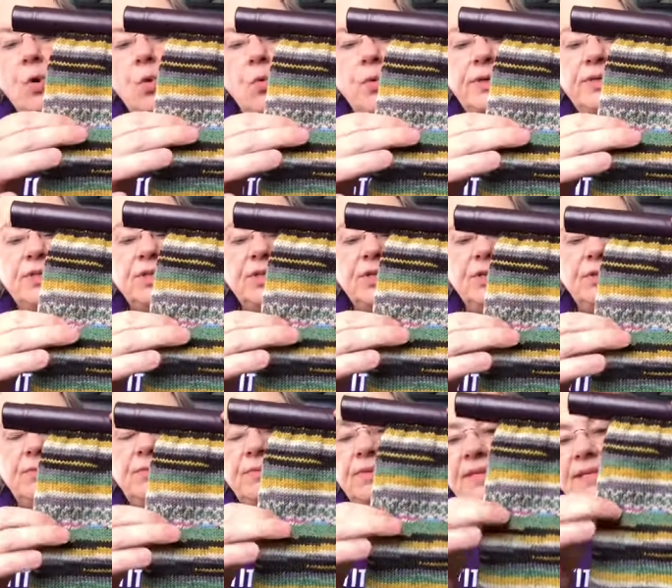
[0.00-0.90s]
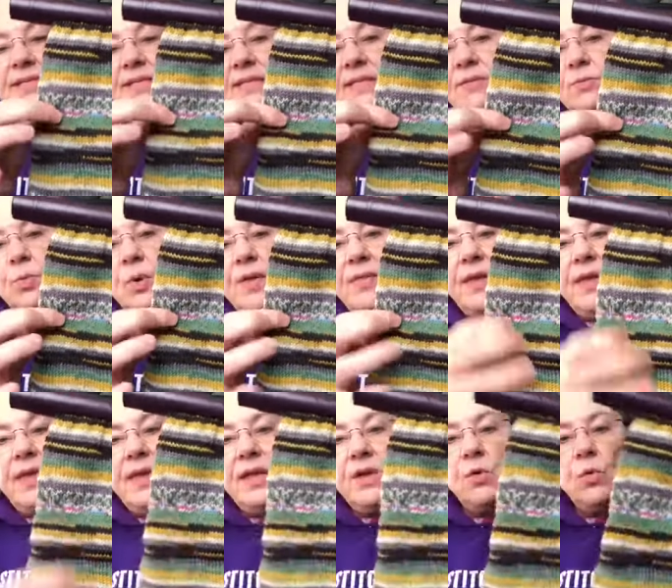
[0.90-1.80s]
going to, this is where the
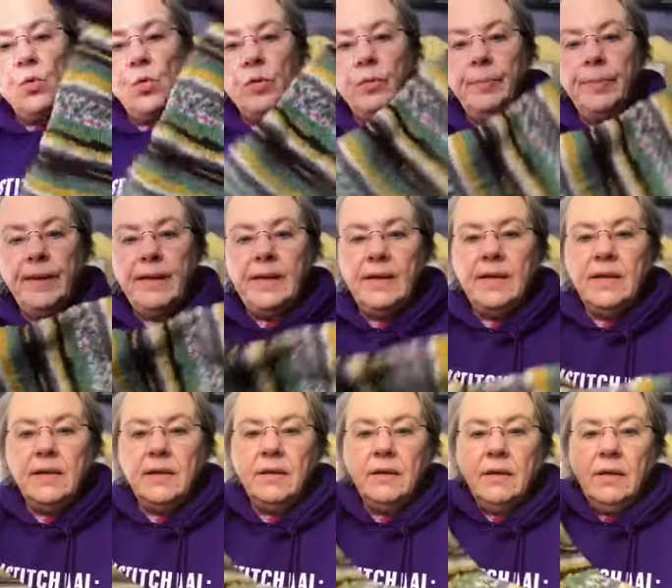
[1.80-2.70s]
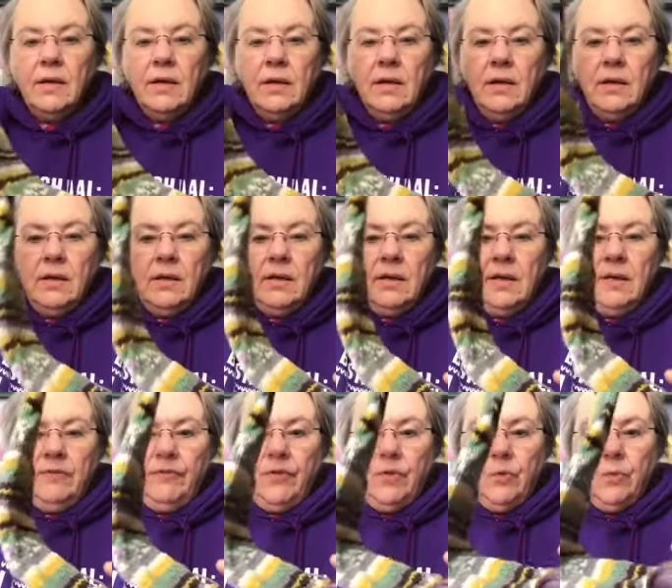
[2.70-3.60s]
heel will be
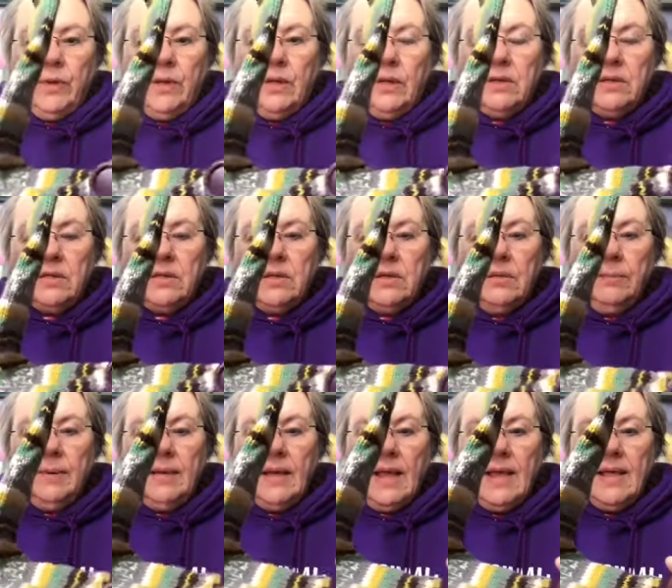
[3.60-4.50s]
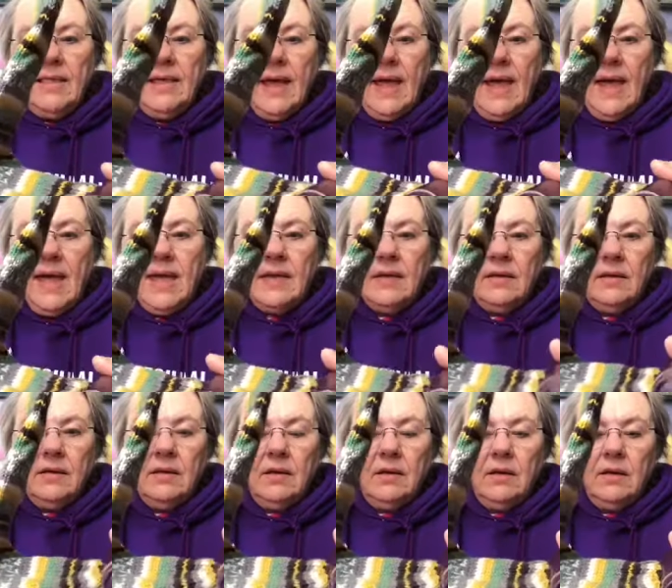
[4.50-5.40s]
if you will. It's going to be like that.
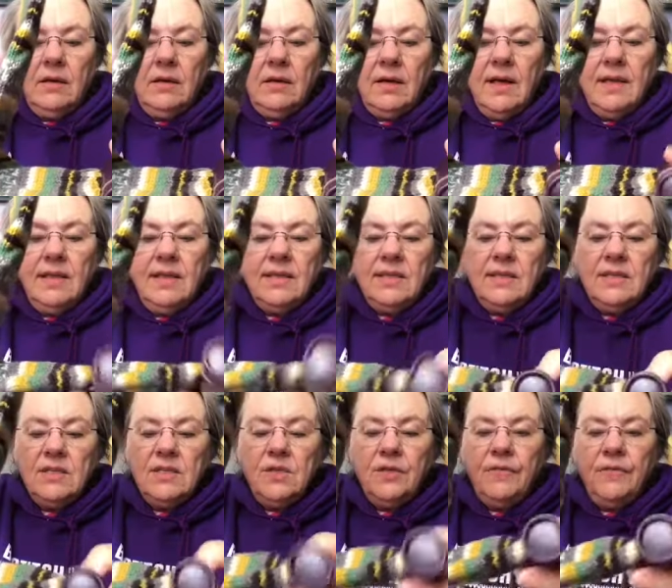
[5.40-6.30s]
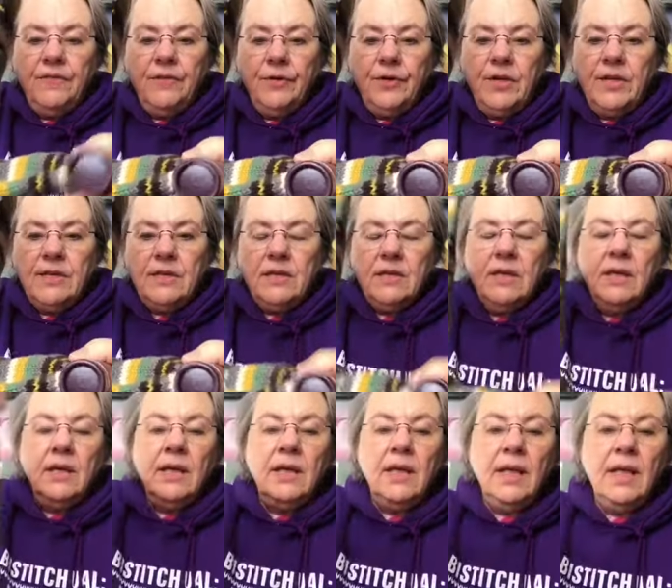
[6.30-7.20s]
And this is the foot.
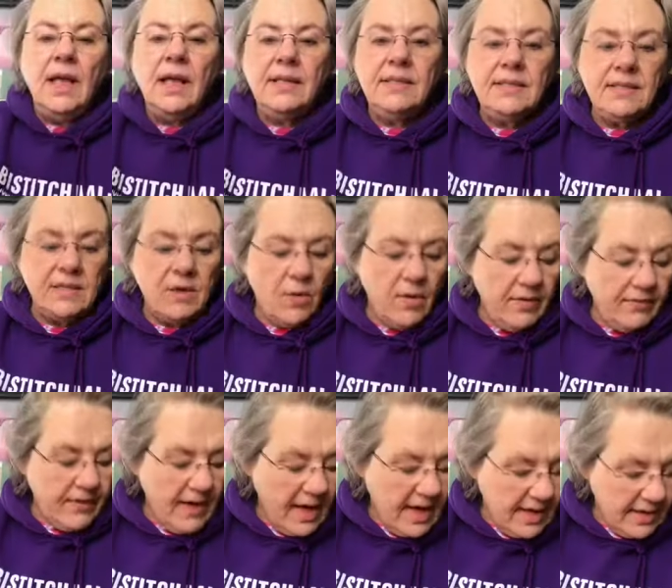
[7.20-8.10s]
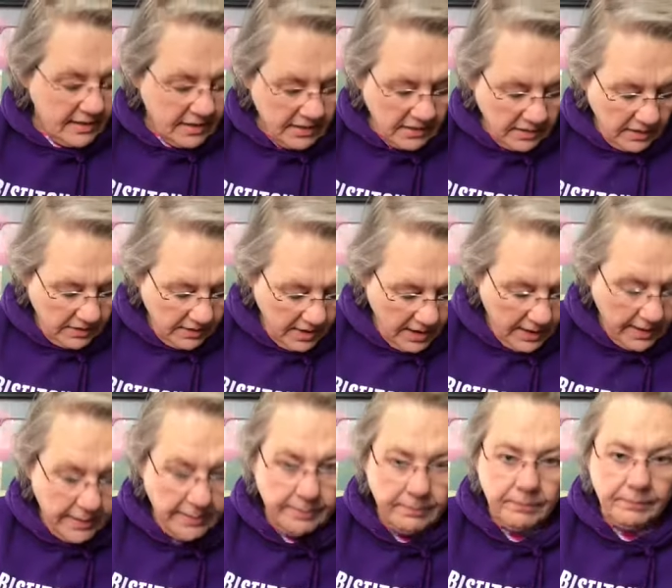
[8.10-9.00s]
And so I've got
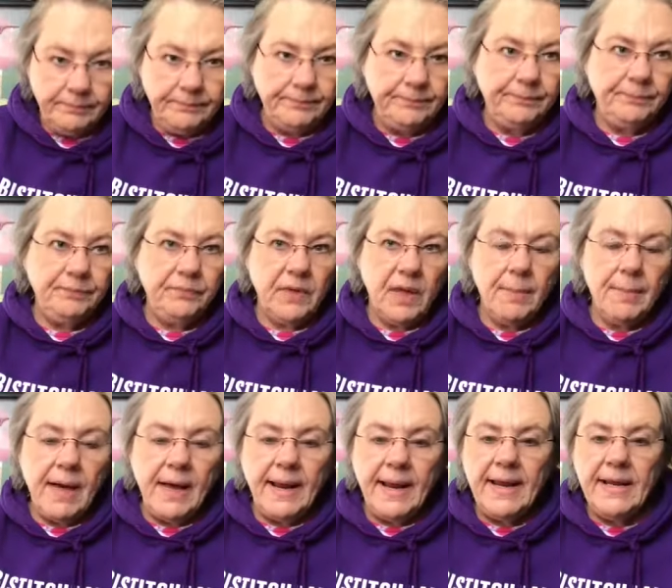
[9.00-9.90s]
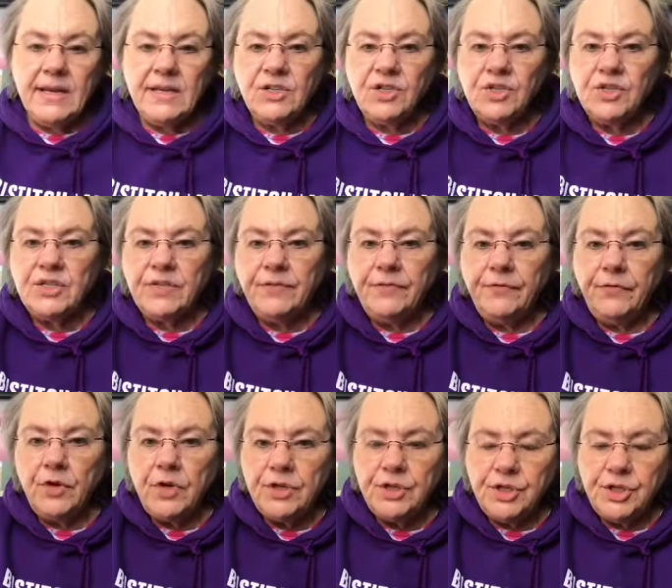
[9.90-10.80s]
um, about 8 inches of
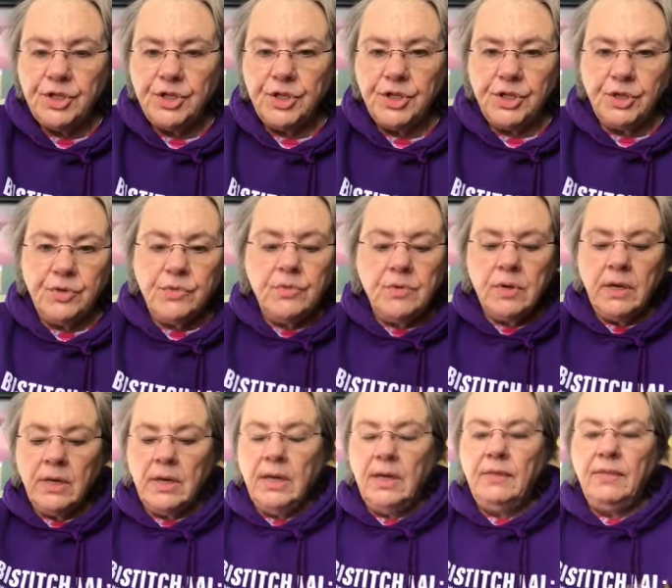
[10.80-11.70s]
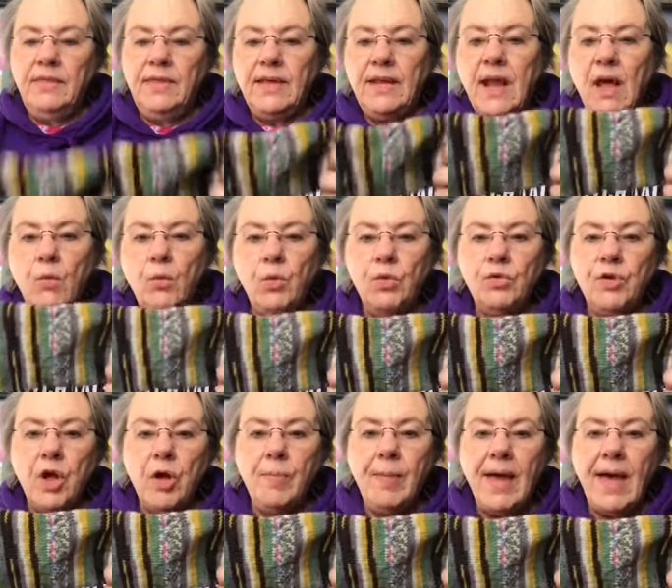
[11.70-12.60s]
foot to do. Then I will
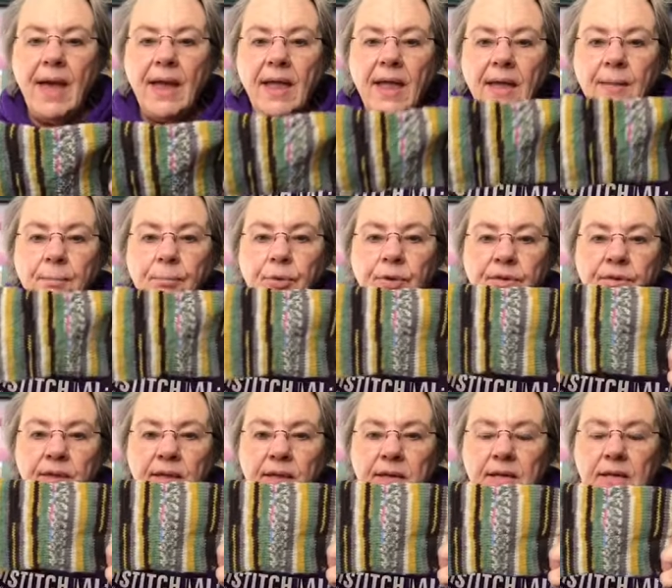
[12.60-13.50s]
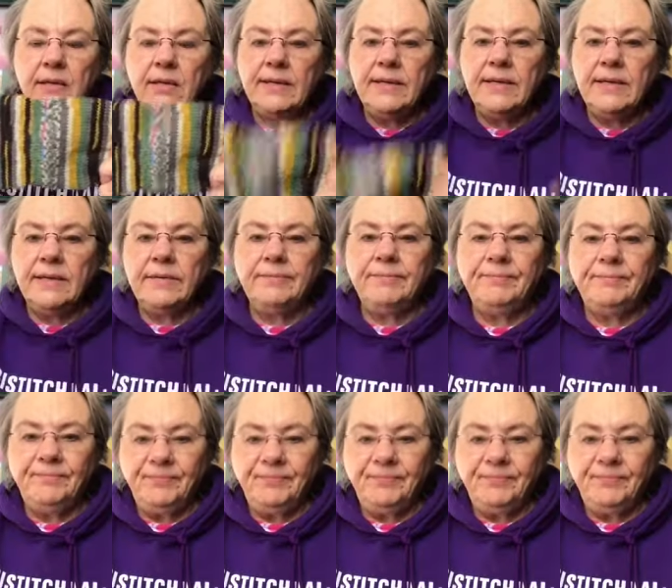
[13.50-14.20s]
go back and put the heel in.